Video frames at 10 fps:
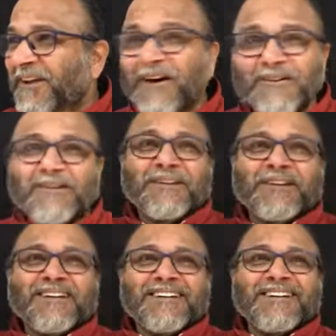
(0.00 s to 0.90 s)
now
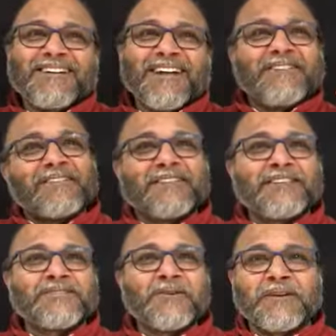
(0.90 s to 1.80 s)
everything
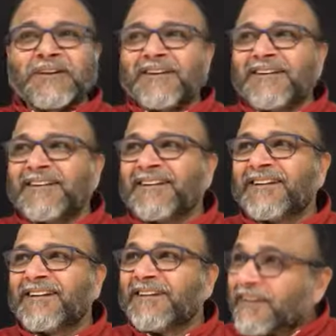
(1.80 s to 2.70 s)
is sorted.
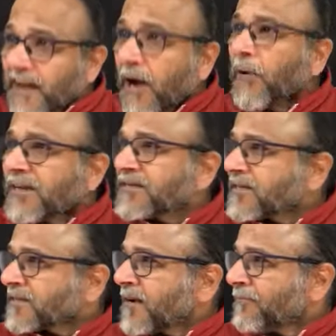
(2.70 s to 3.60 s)
See how
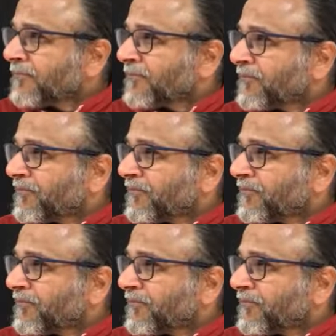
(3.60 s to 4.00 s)
answers come.